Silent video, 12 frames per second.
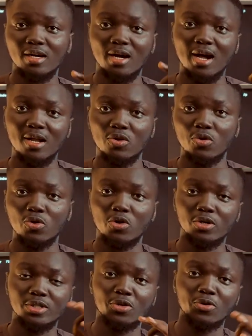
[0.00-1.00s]
and low,
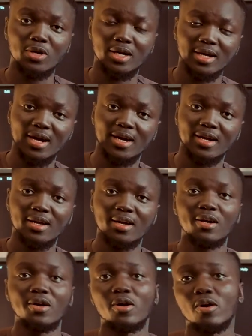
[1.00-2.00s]
or the low and high
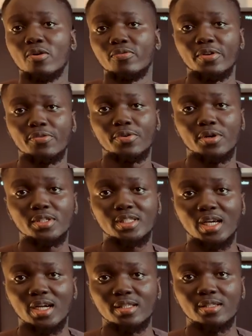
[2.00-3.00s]
of the
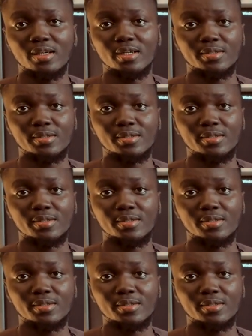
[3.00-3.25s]
first and